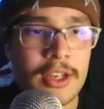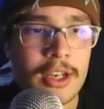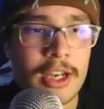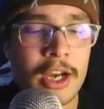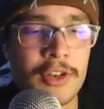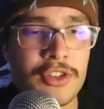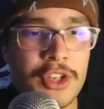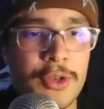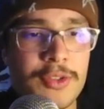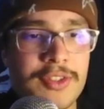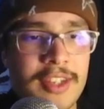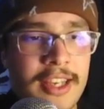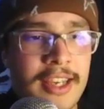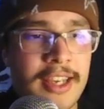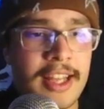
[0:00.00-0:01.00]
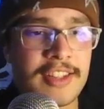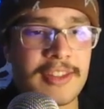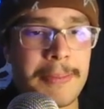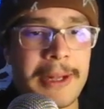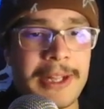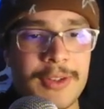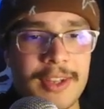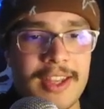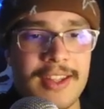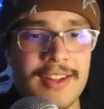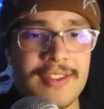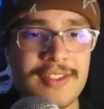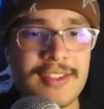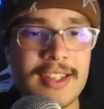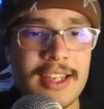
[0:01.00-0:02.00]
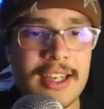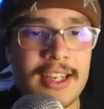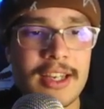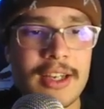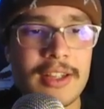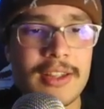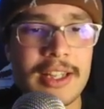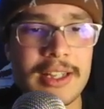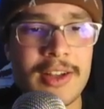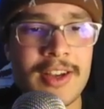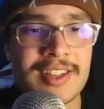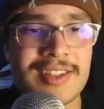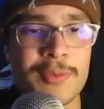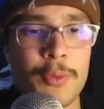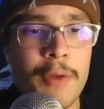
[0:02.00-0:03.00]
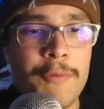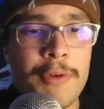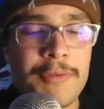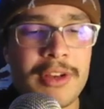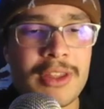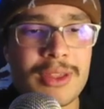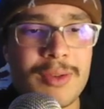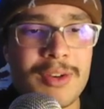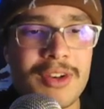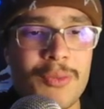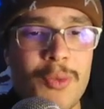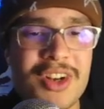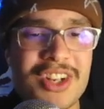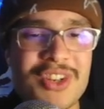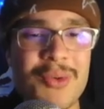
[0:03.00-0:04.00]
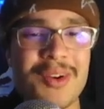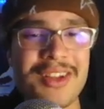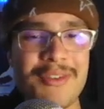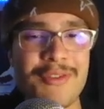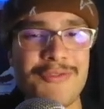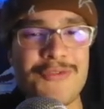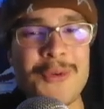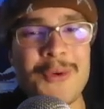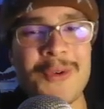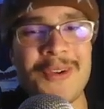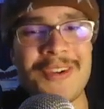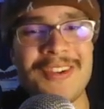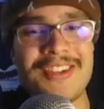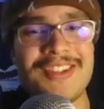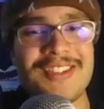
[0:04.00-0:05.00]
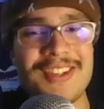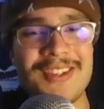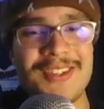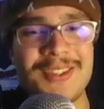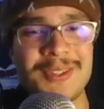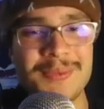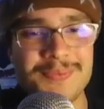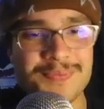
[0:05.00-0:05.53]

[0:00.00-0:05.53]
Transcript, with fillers: on Tuesday against the Pelicans. They lost 153 to 124. So,